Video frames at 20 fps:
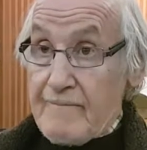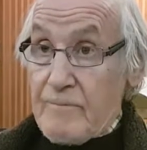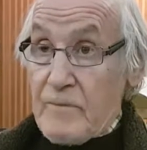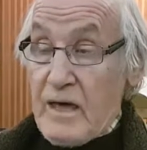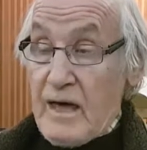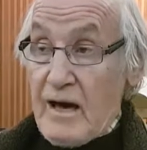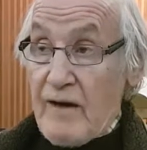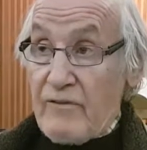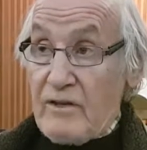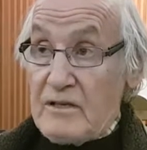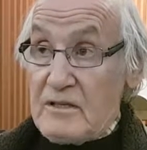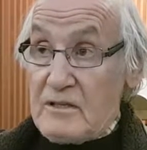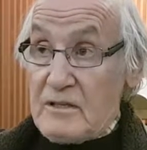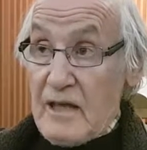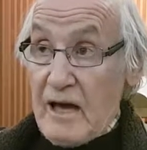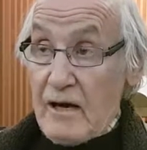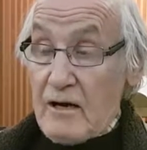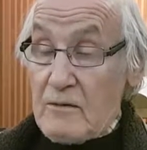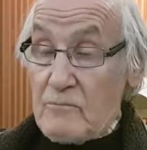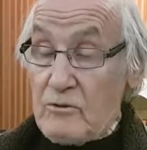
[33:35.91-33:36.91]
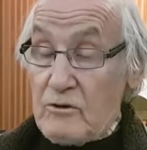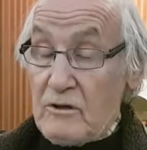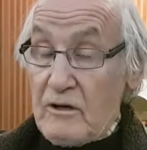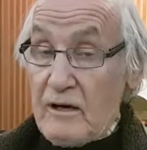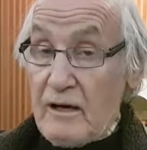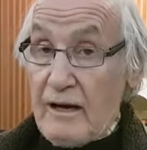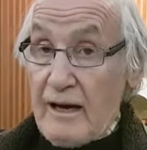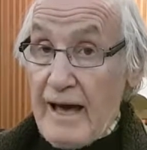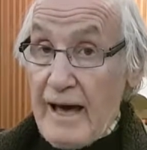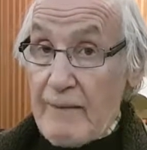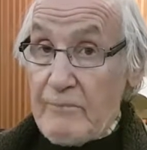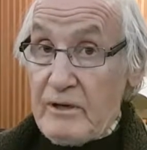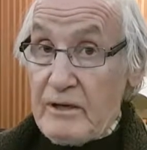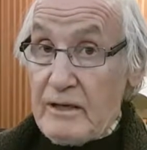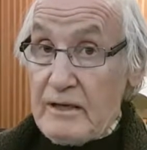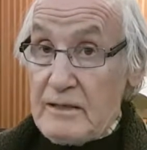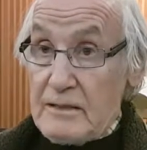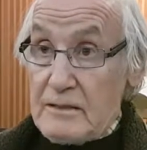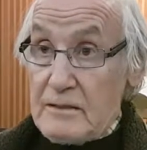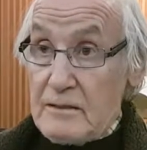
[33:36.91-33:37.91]
you have these terrible
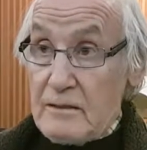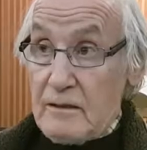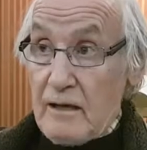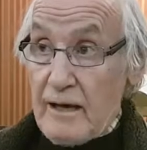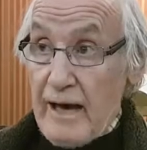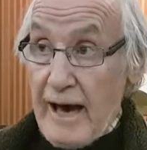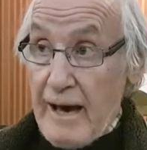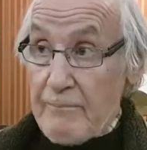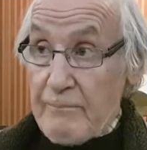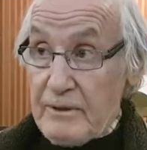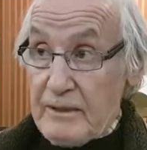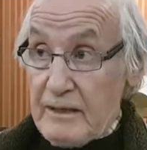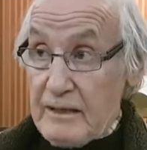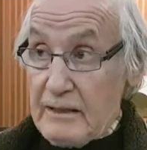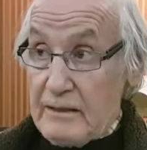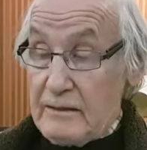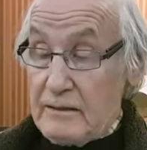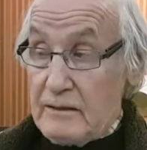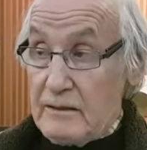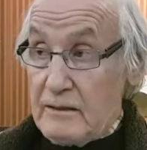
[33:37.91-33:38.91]
calamities happening,